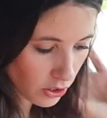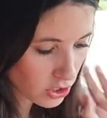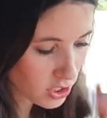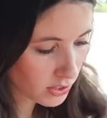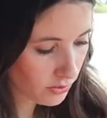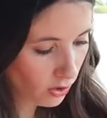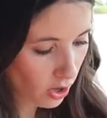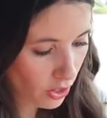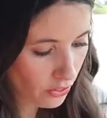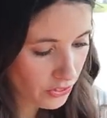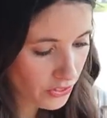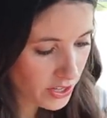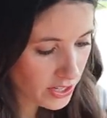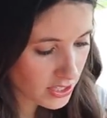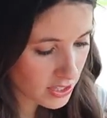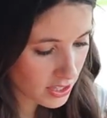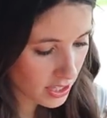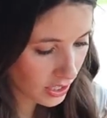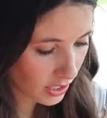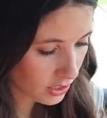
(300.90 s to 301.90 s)
First of all,
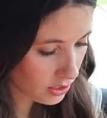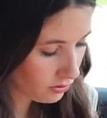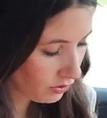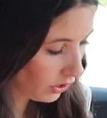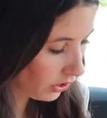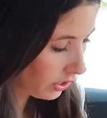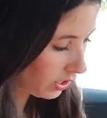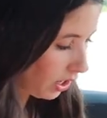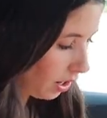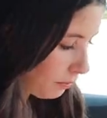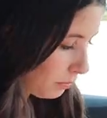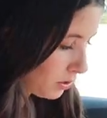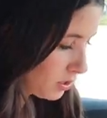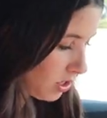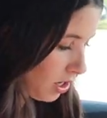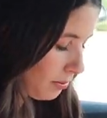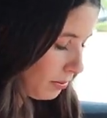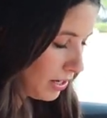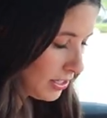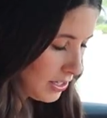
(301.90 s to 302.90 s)
this thing is very
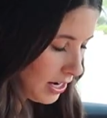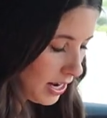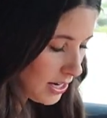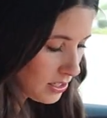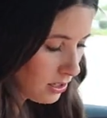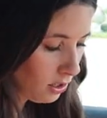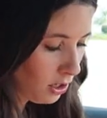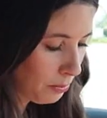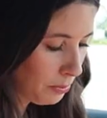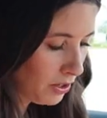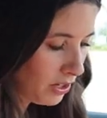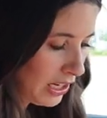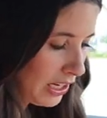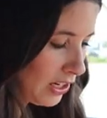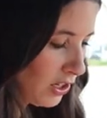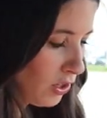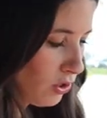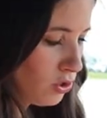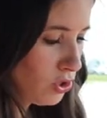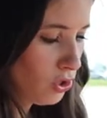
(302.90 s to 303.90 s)
cumbersome. It takes a little bit of
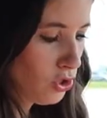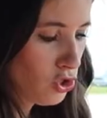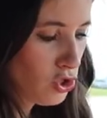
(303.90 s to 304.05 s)
getting used to.